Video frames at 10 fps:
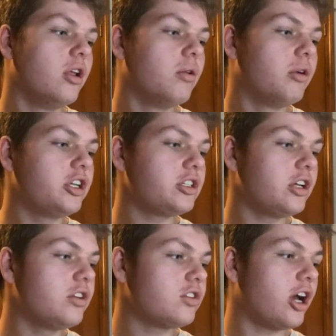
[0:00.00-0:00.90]
which
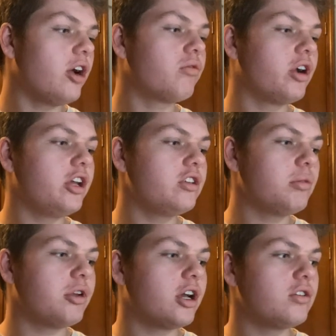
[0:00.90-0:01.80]
is kind of crazy
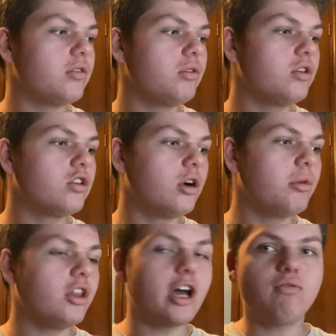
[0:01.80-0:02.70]
because if you told me
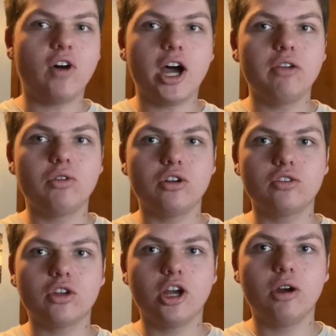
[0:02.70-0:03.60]
that 5 years
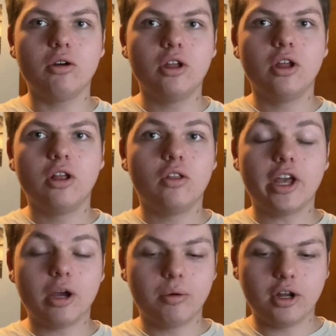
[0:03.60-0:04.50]
ago, like,
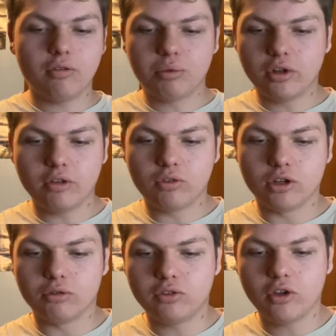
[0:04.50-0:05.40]
I wouldn't have believed
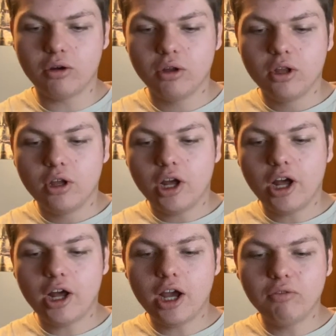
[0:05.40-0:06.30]
you. So
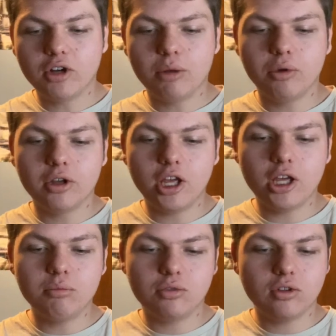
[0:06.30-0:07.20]
I have a couple of
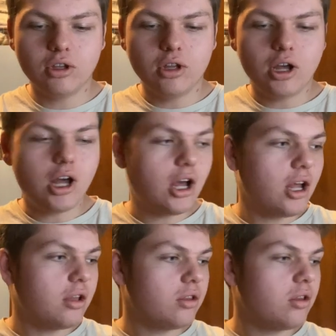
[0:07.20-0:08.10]
games.
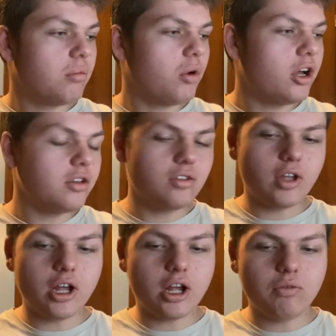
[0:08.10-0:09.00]
The ones
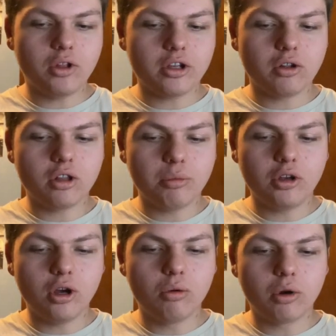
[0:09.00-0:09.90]
that I feel like are a little bit
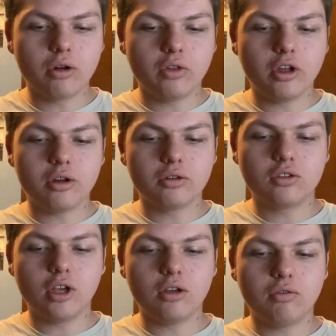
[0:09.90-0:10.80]
noteworthy, I'll
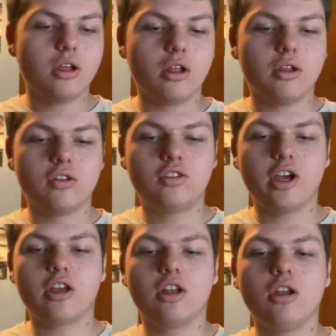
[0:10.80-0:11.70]
save in a
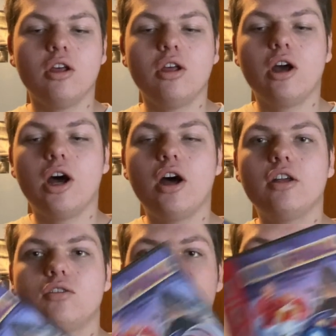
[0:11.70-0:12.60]
second.
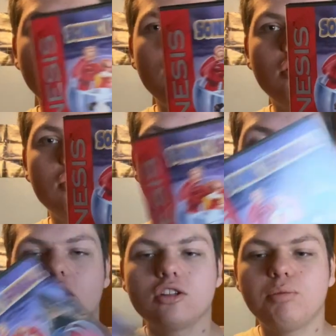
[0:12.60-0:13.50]
So this is
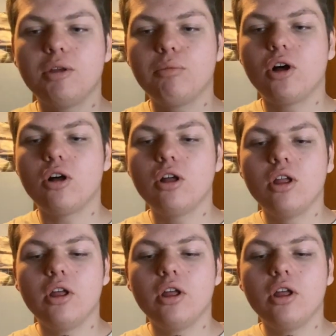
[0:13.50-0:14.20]
Sonic Spinball,